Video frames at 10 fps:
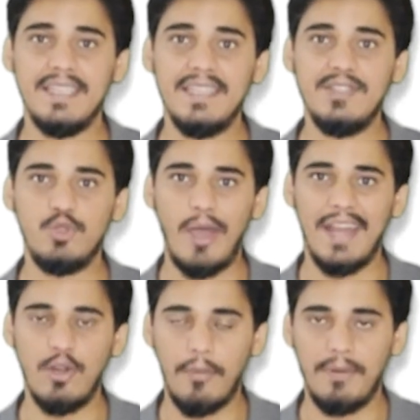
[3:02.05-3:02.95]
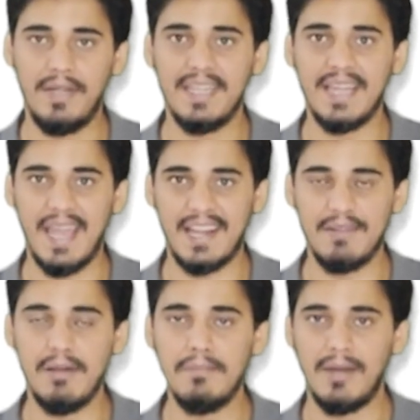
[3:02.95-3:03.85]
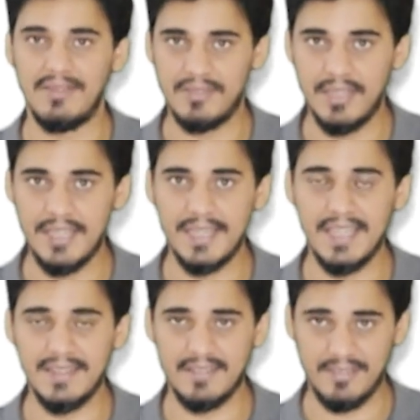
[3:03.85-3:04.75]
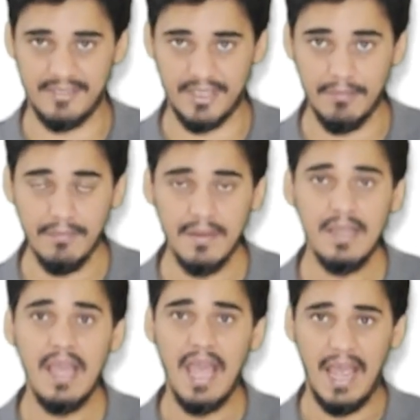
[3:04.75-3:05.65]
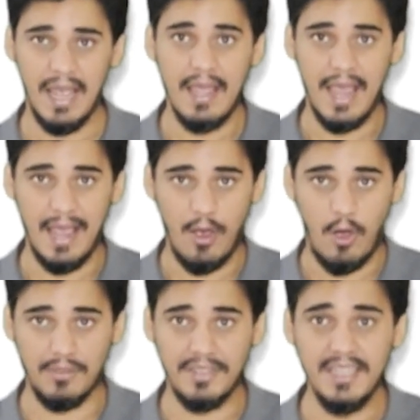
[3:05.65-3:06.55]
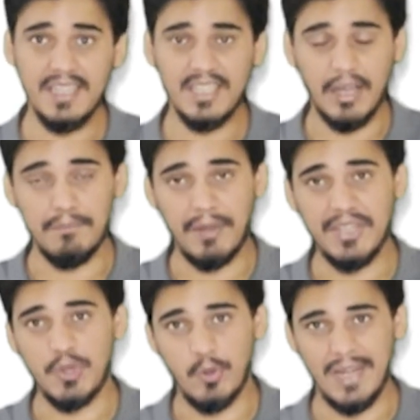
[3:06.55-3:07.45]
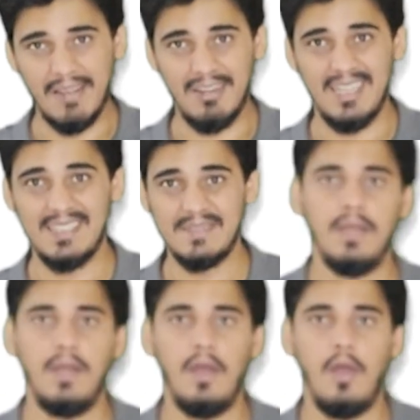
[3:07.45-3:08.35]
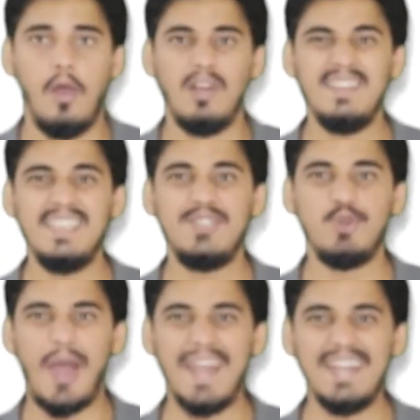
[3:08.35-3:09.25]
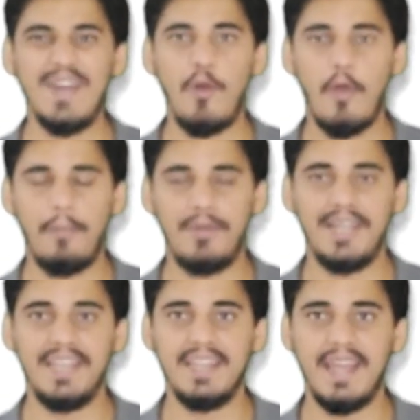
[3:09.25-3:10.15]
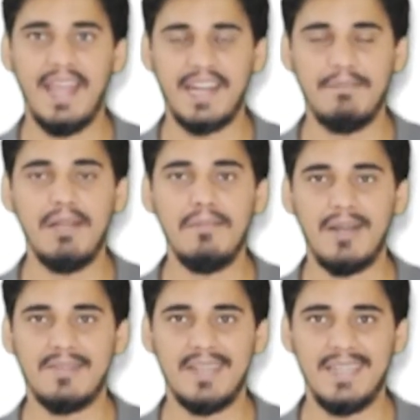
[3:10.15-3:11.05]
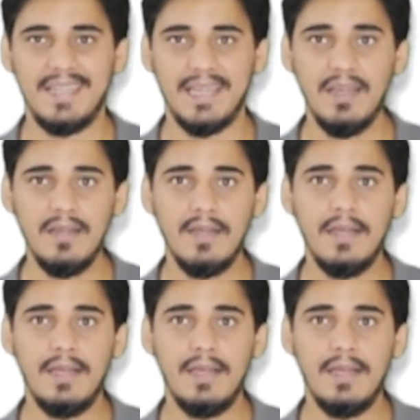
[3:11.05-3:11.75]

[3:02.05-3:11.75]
the joint operating agreement master data in the system on the company code level. On the joint operating agreement master data,